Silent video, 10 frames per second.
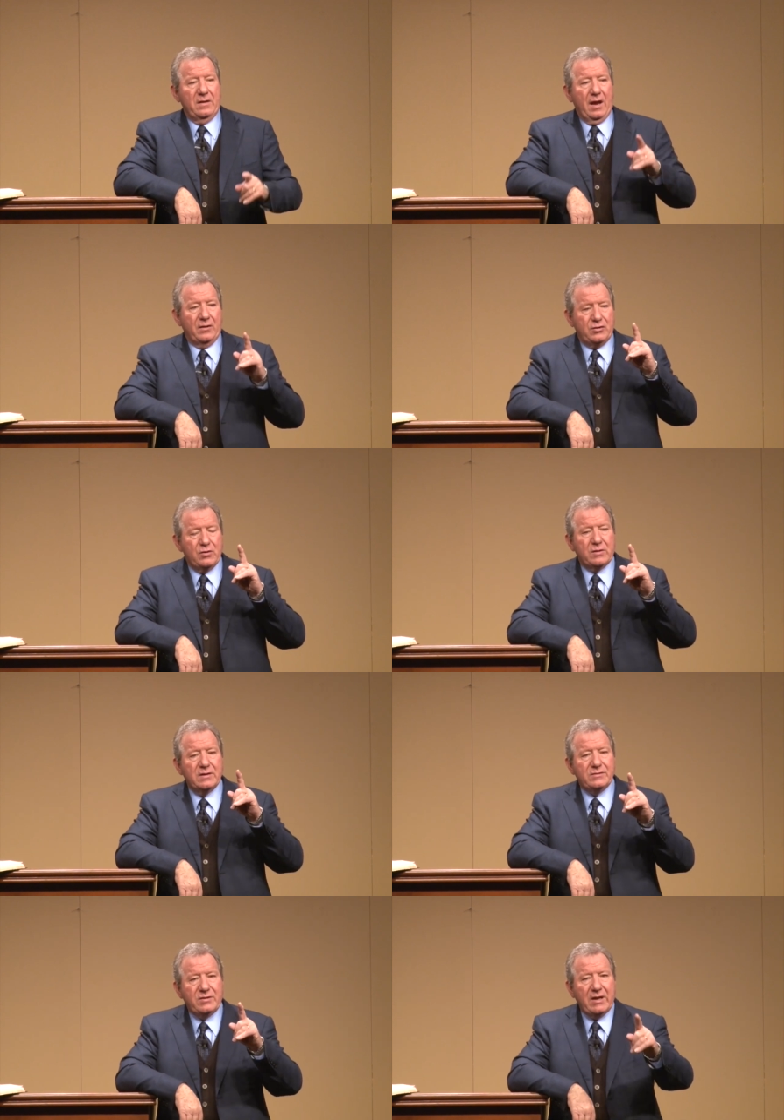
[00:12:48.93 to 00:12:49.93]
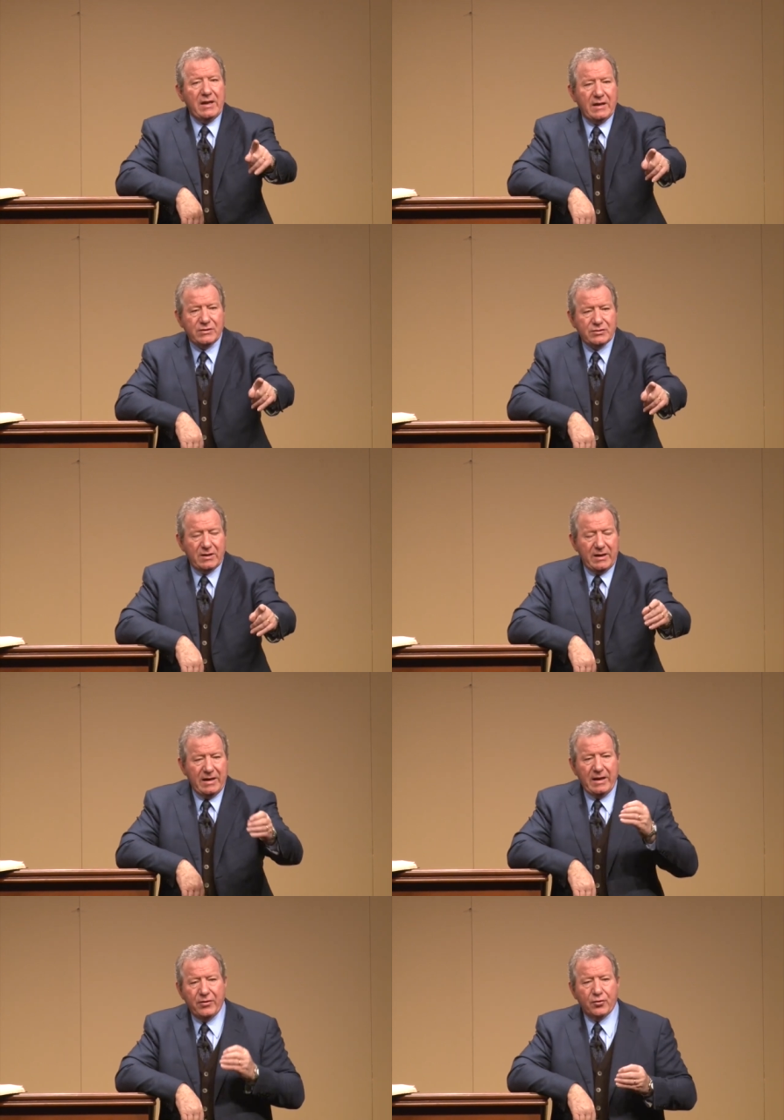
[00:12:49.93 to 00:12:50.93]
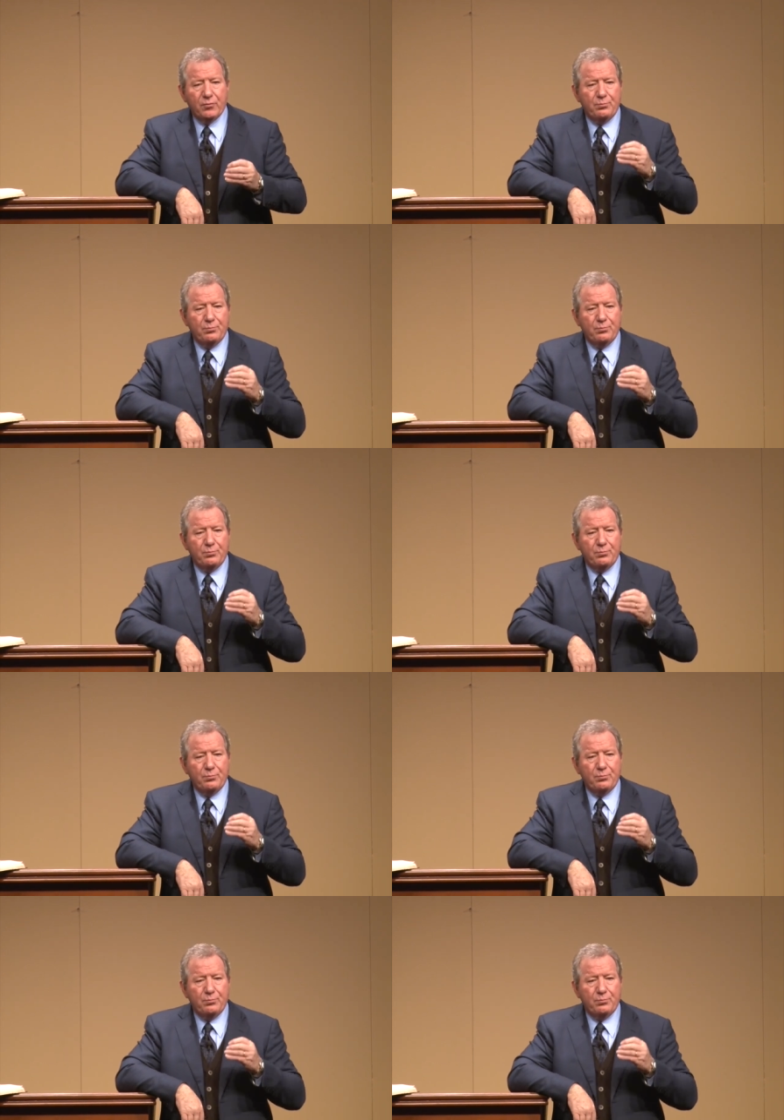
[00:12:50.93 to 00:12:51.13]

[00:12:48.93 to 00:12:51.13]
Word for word: Now, you can teach either